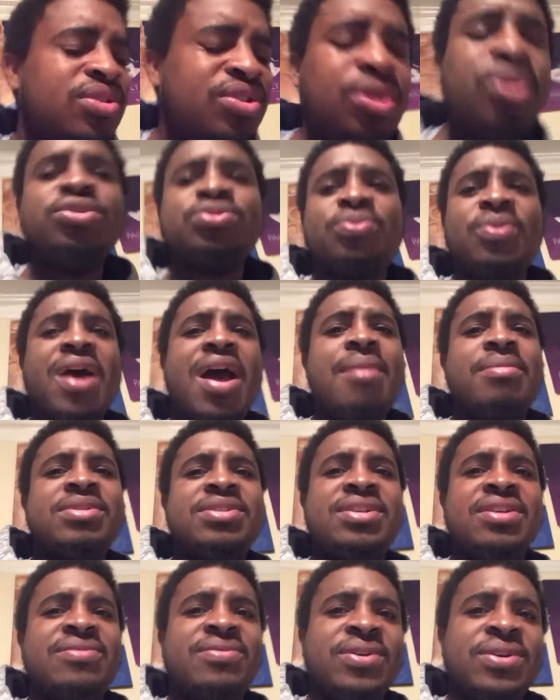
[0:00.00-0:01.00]
Juice
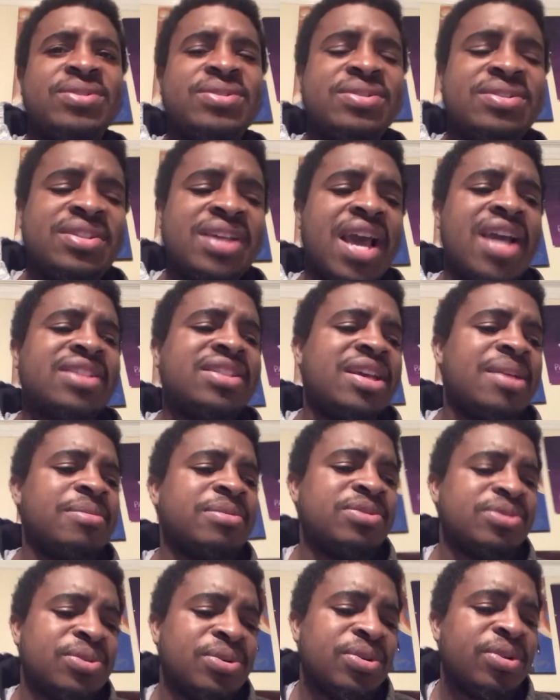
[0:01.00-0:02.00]
Robinson versus Zack
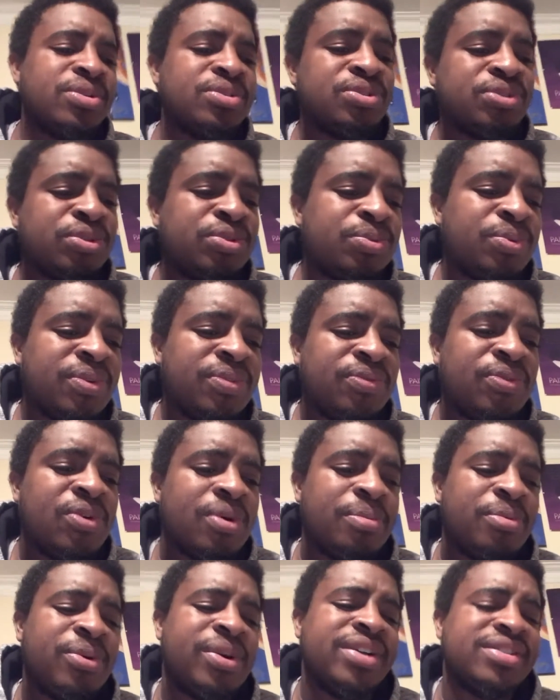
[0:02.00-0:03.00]
Sabre Jr. Juice with
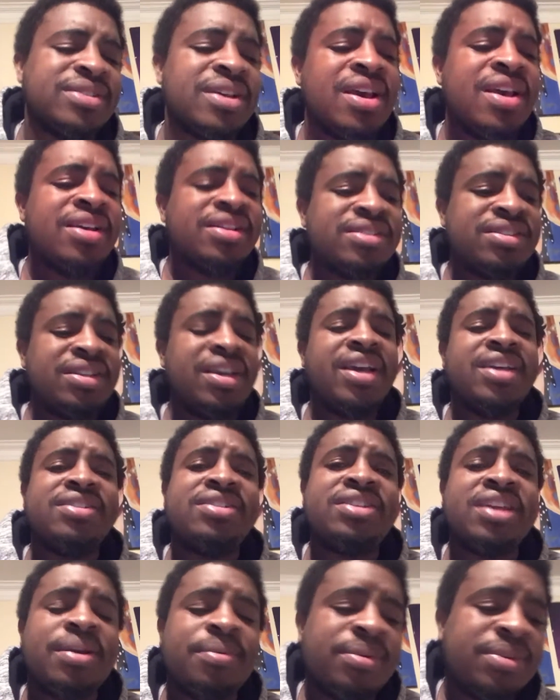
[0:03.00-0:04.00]
4 points.
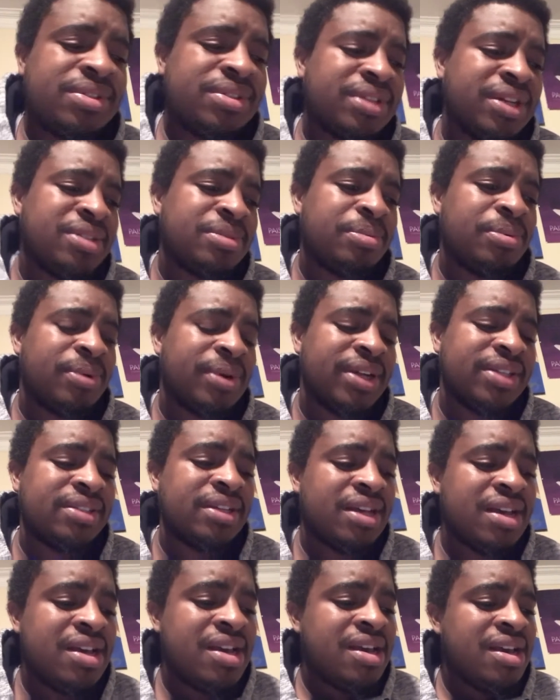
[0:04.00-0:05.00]
ZSJ with 6
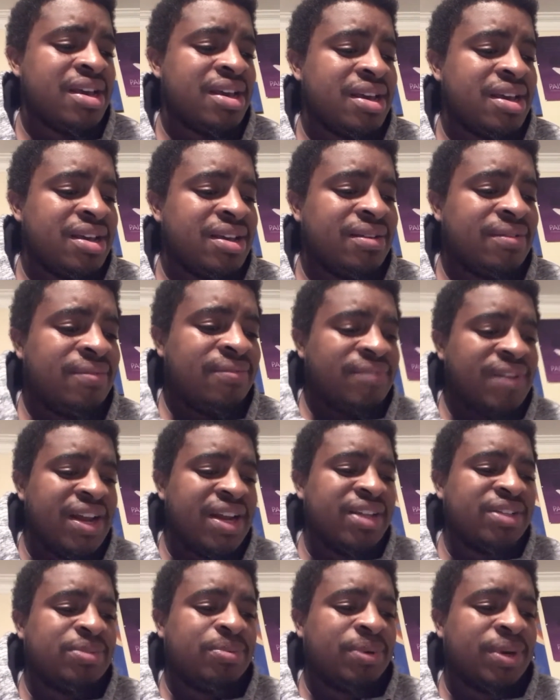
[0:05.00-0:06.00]
points.
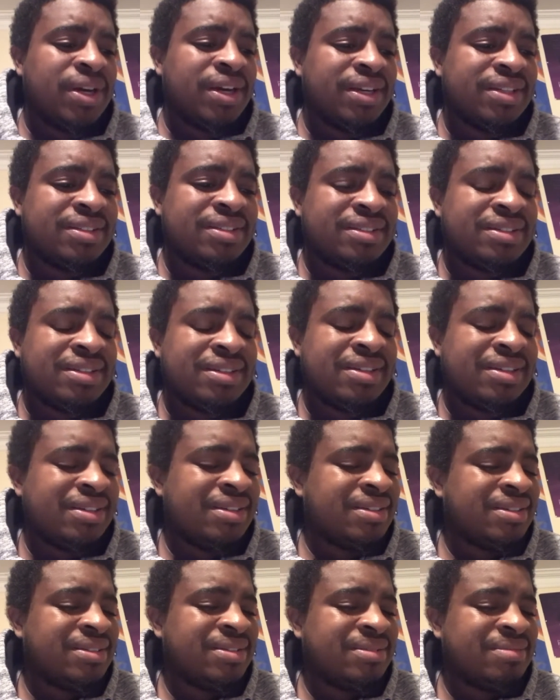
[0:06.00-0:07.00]
Finish was,
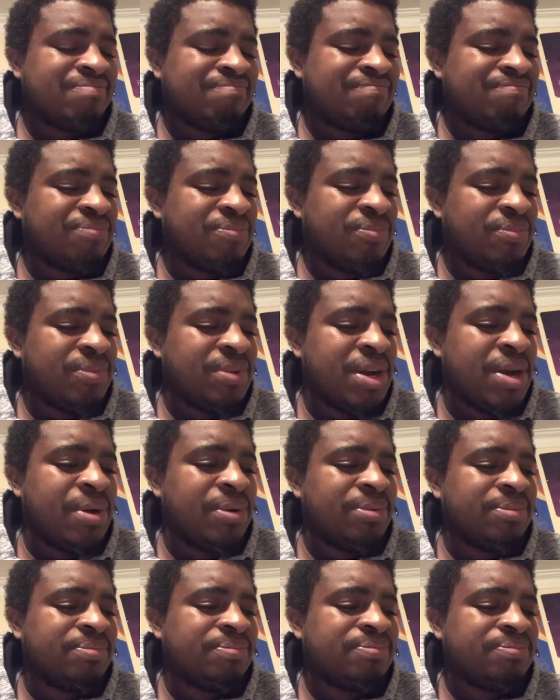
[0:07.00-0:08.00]

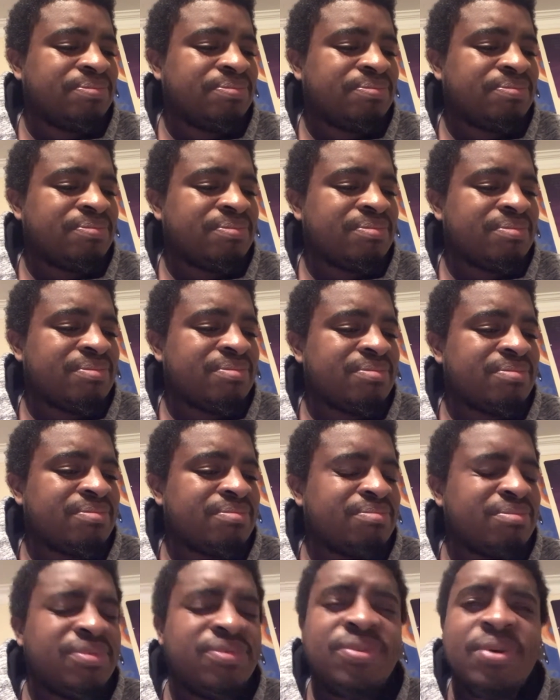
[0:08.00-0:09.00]
well,
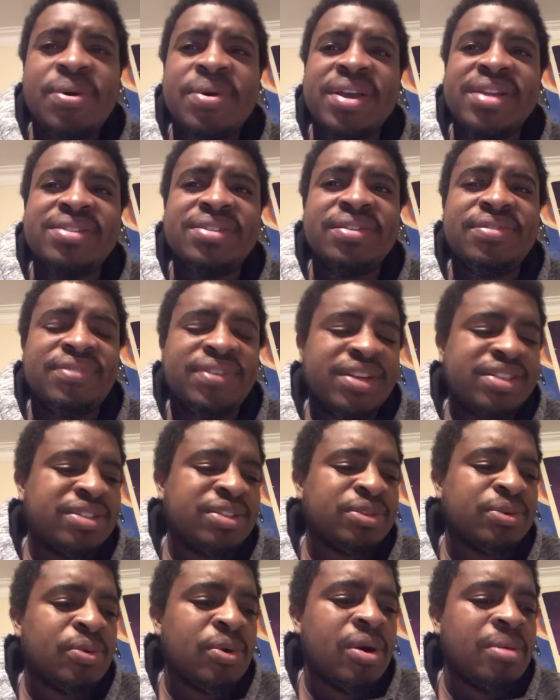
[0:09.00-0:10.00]
before we get to the finish,
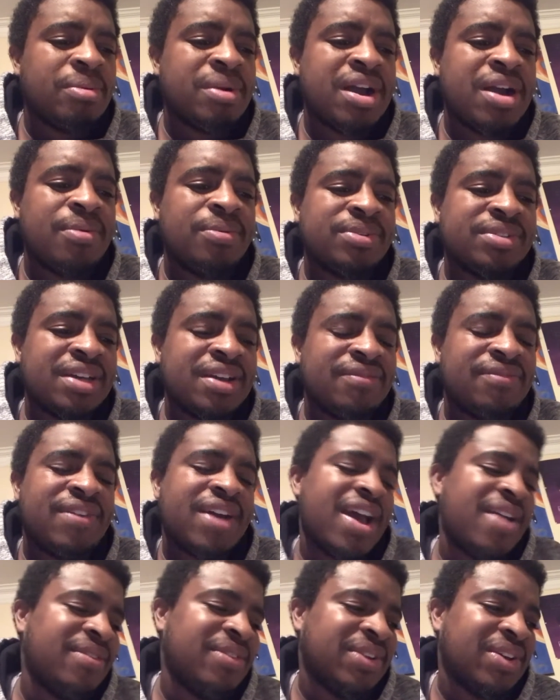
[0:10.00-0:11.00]
the squirm count was at
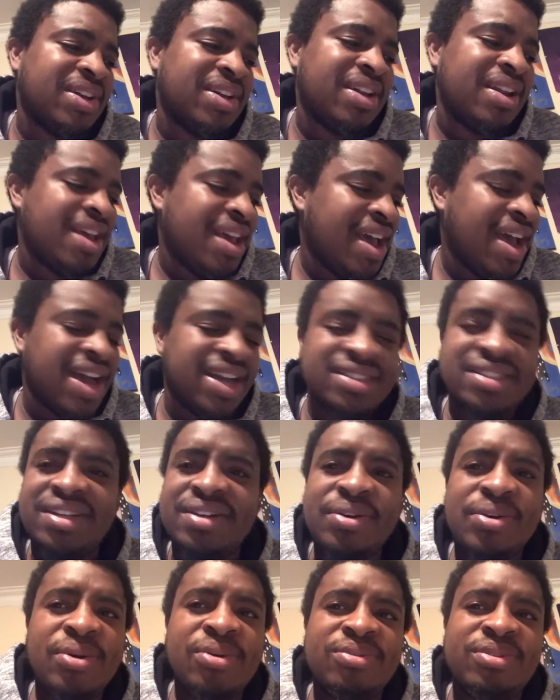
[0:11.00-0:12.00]
5 again. I
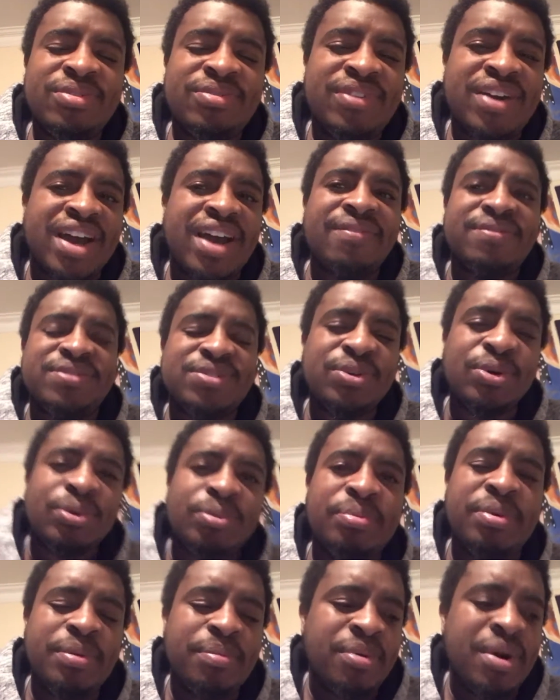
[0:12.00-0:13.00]
didn't go over 5,
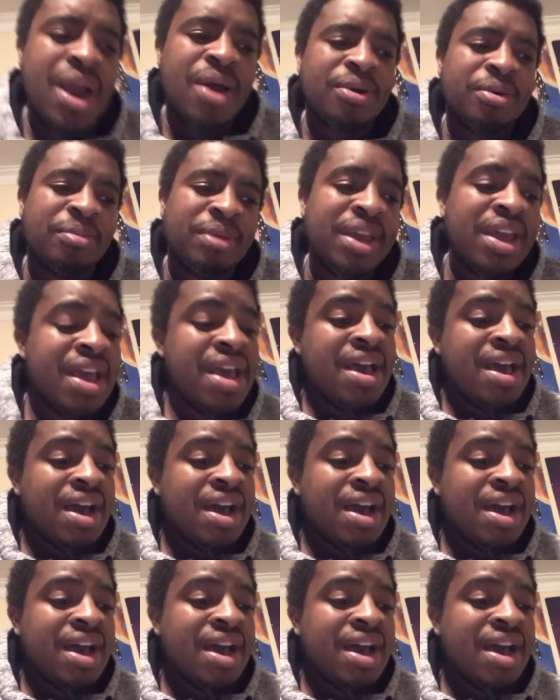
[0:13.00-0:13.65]
so be proud of me.